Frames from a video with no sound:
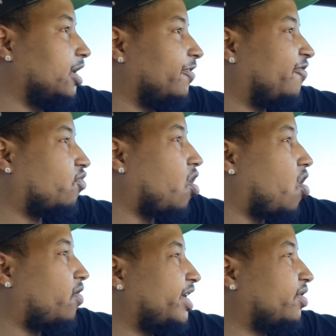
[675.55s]
in a
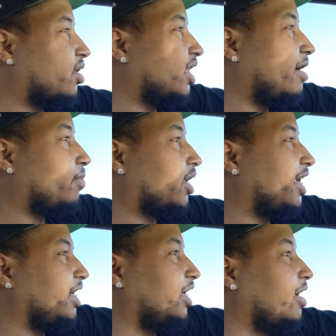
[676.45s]
Ferrari or a
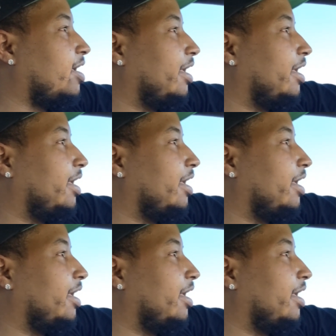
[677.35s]
Lamborghini.